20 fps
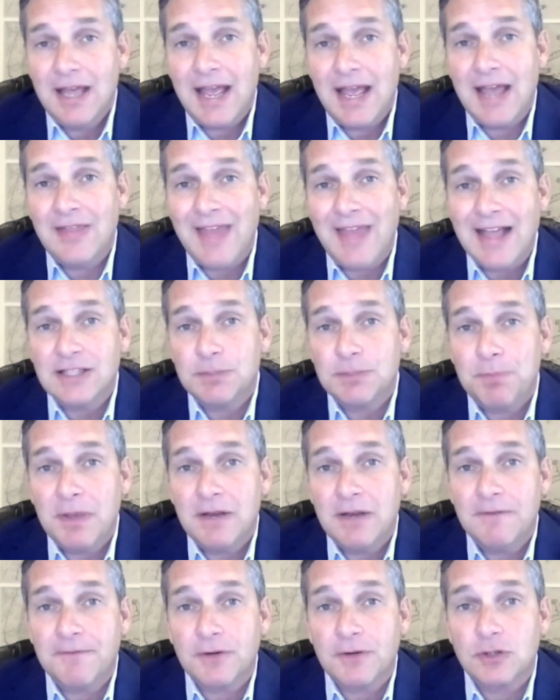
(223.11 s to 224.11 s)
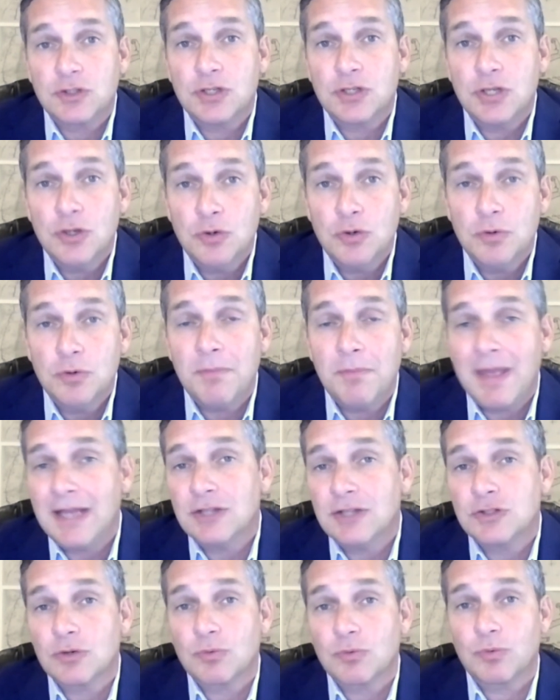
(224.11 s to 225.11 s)
And that's been for two
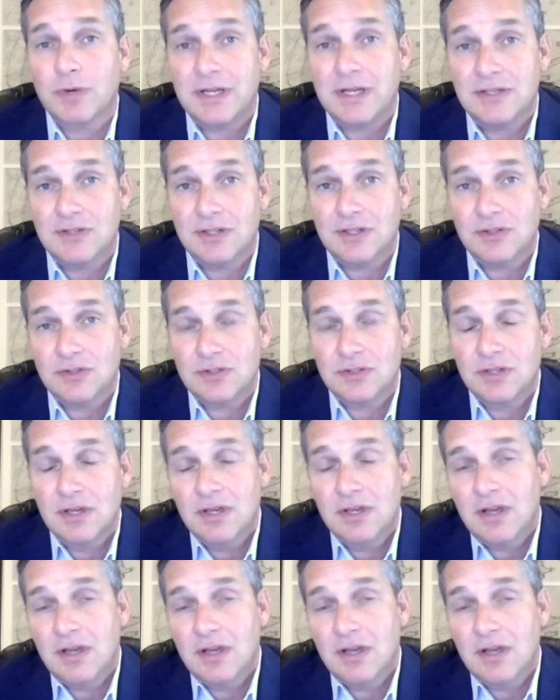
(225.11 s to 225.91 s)
major reasons.